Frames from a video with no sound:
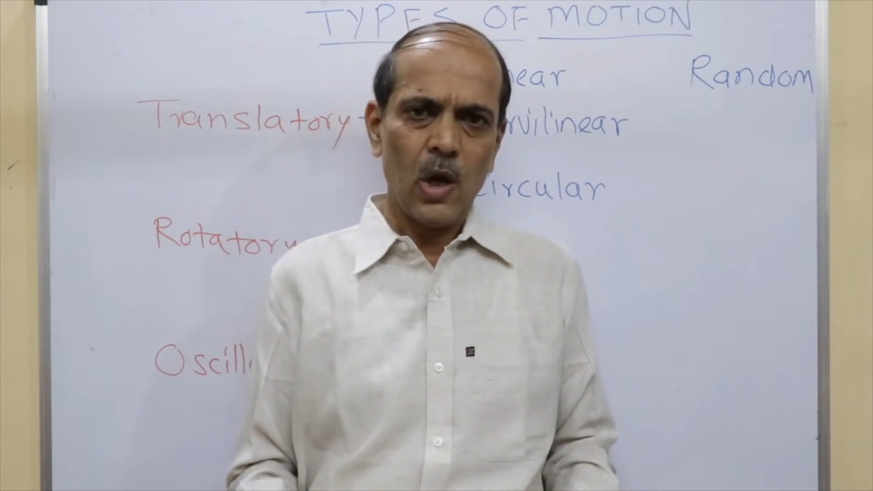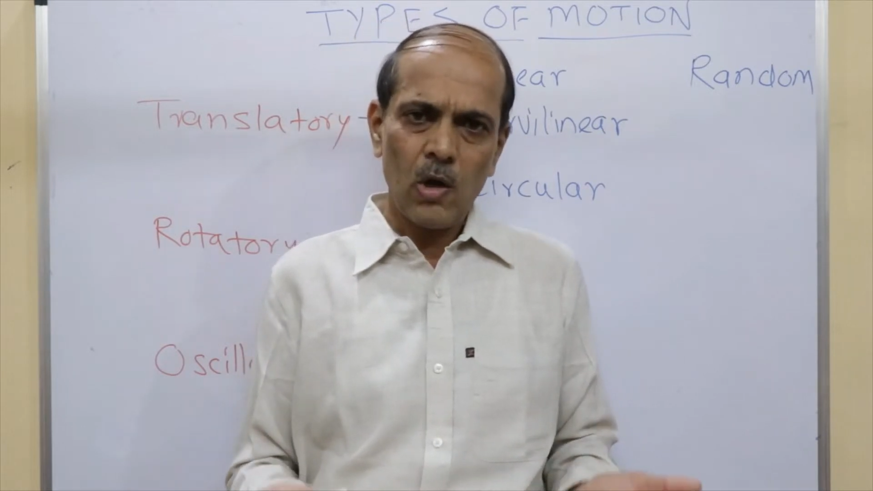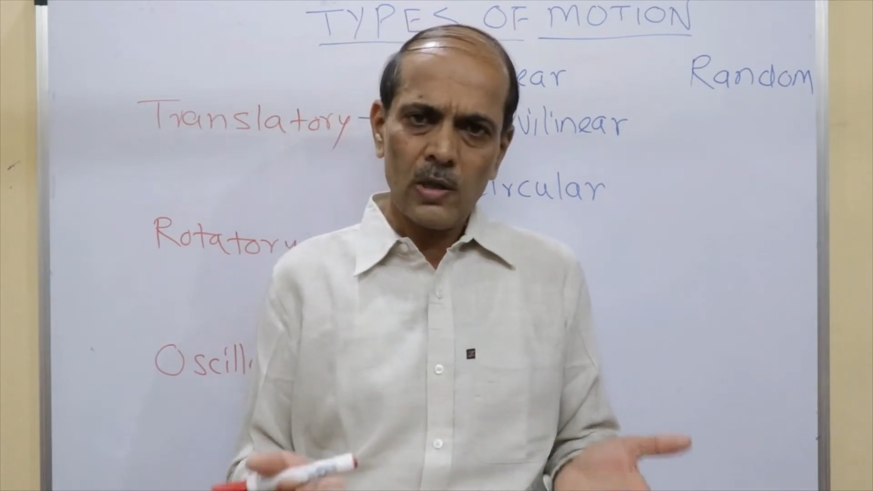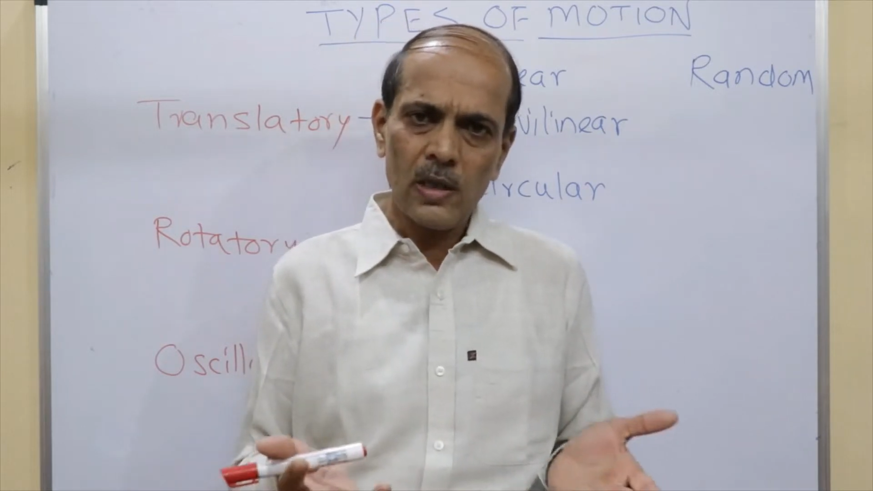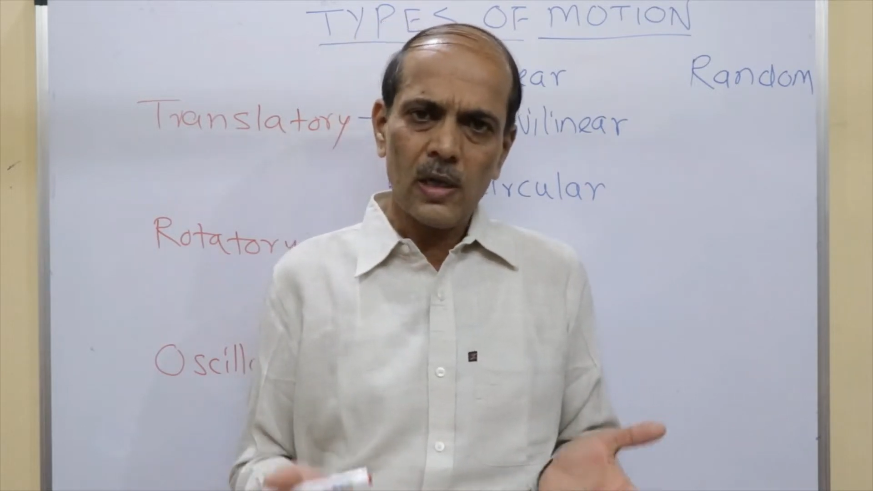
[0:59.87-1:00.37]

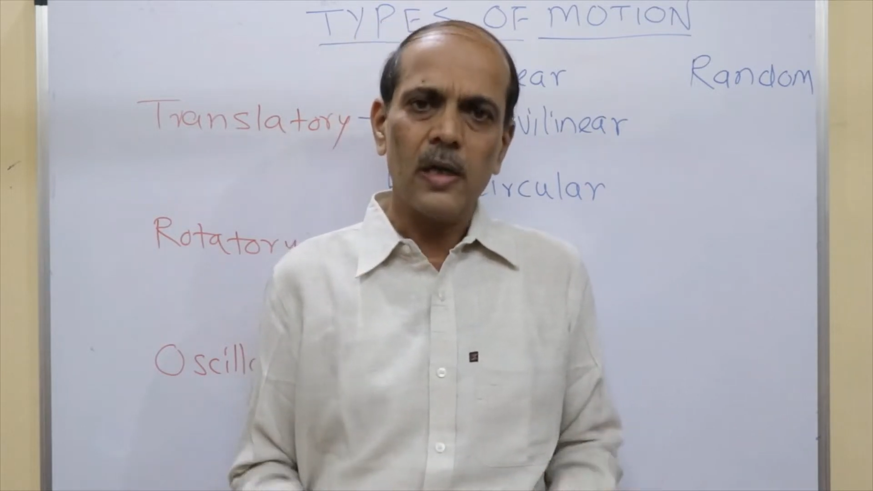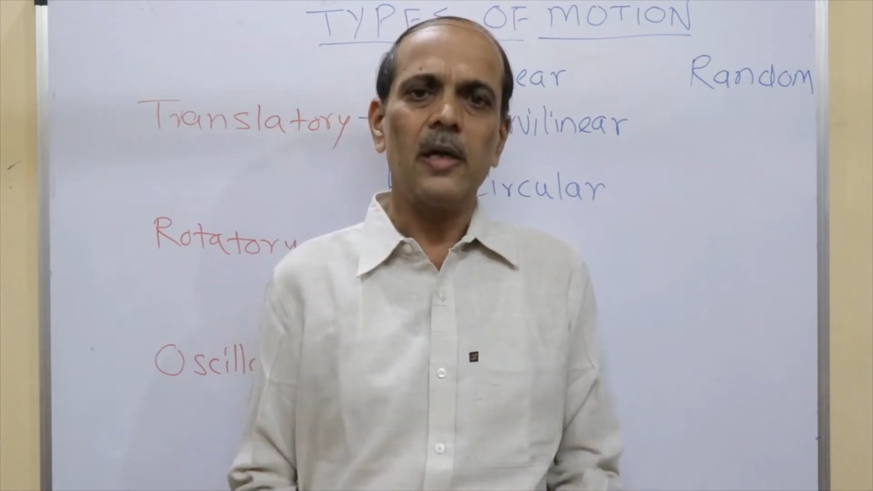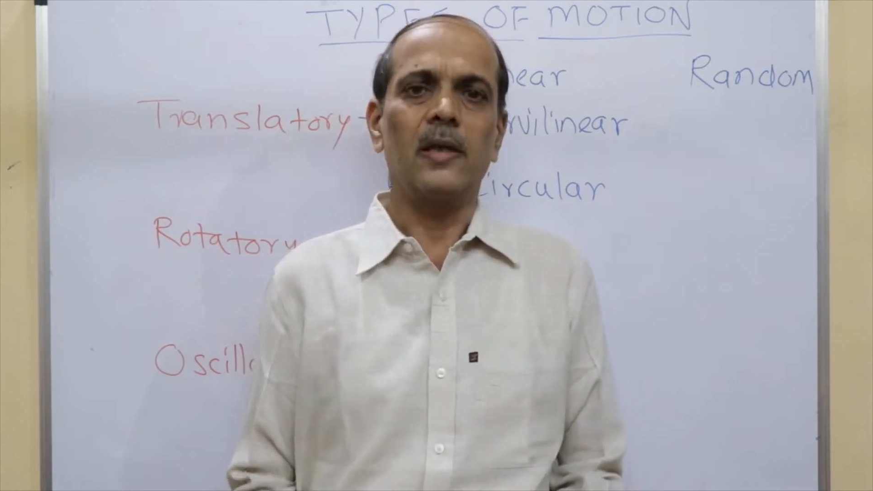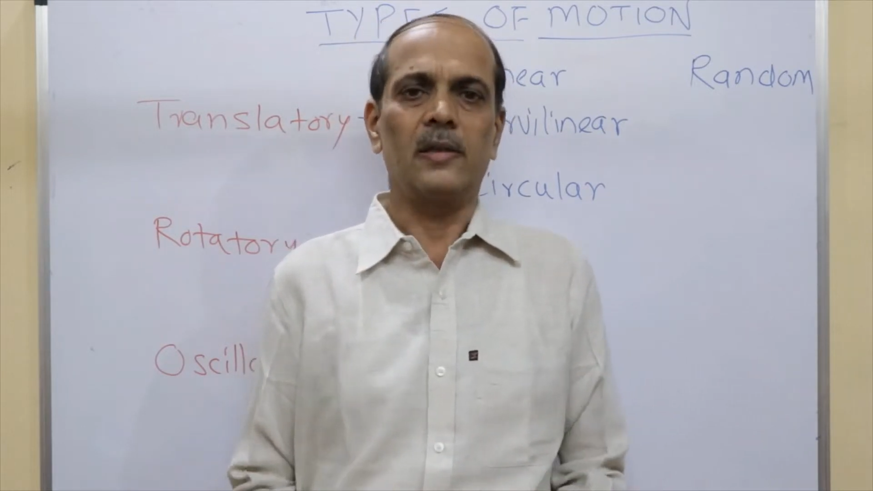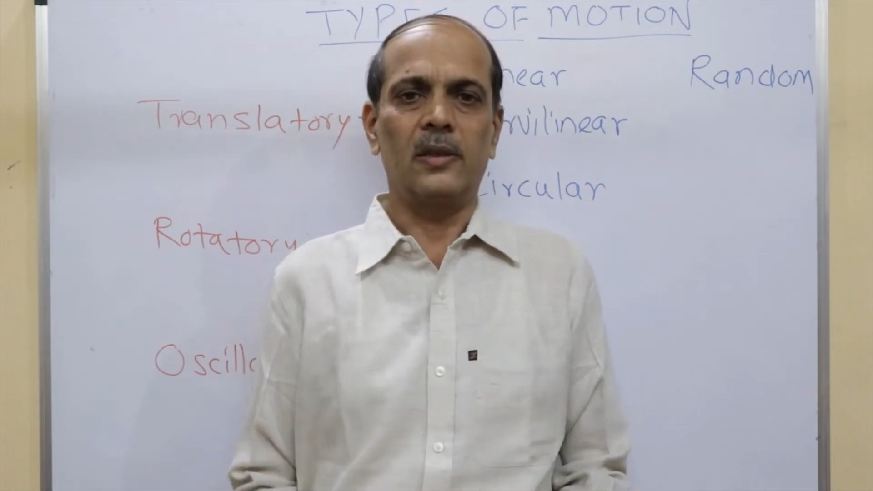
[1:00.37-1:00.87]
are on the
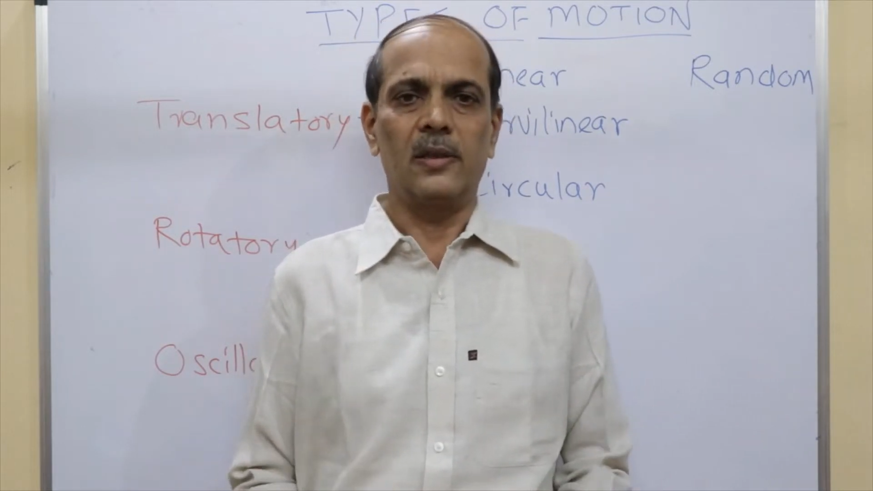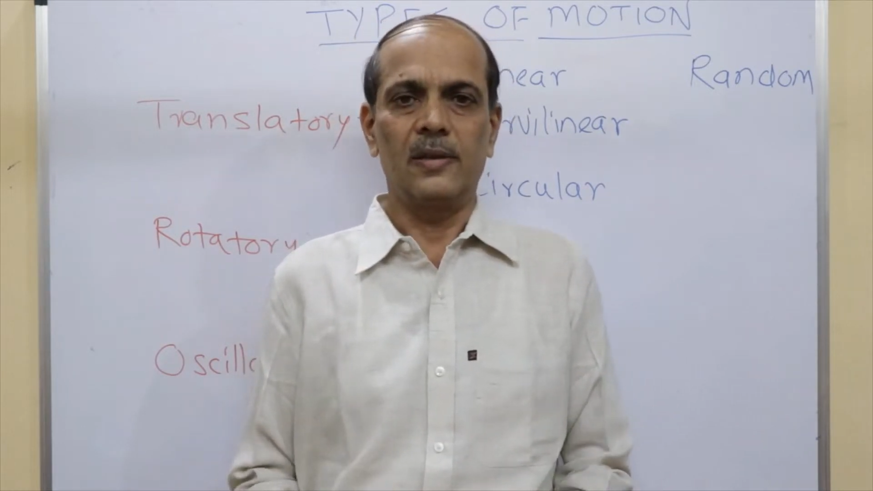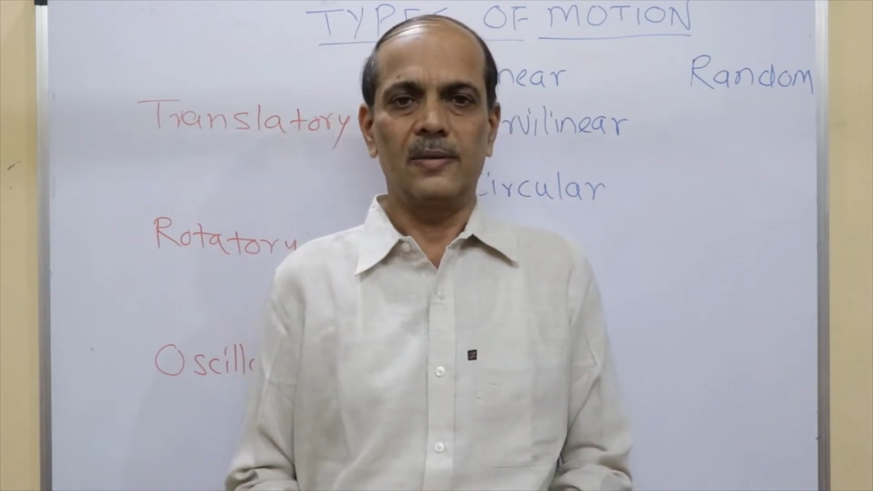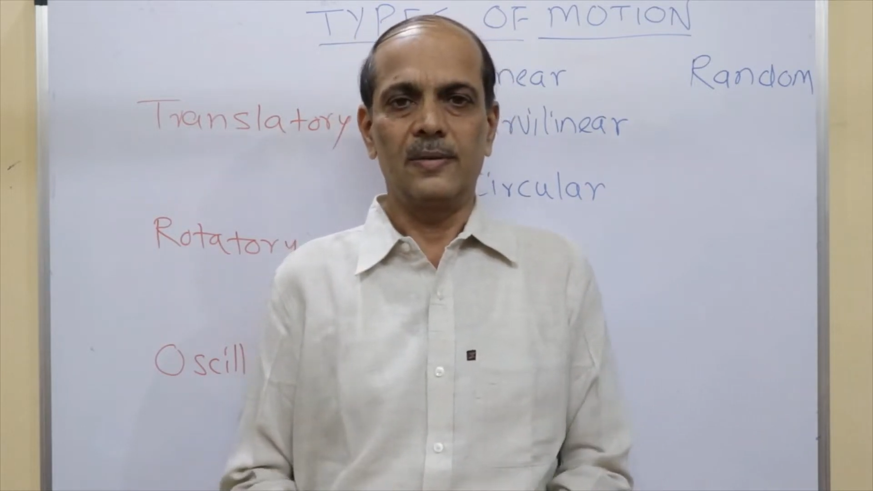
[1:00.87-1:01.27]
earth,